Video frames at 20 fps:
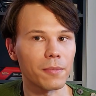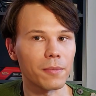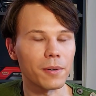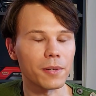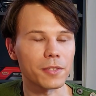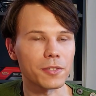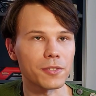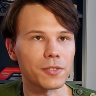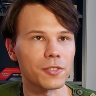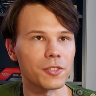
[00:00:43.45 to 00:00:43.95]

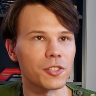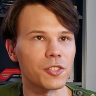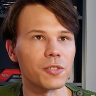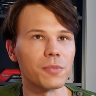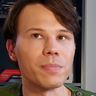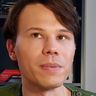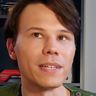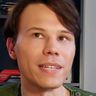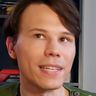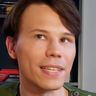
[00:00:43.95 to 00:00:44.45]
what
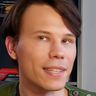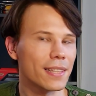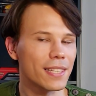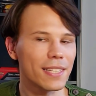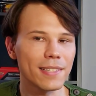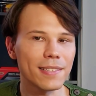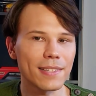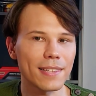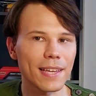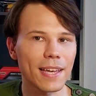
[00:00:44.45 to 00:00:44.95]
should be in
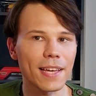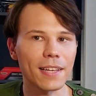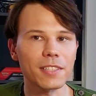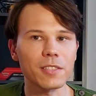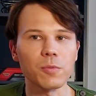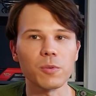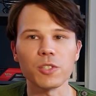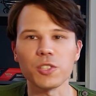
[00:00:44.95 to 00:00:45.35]
these decks,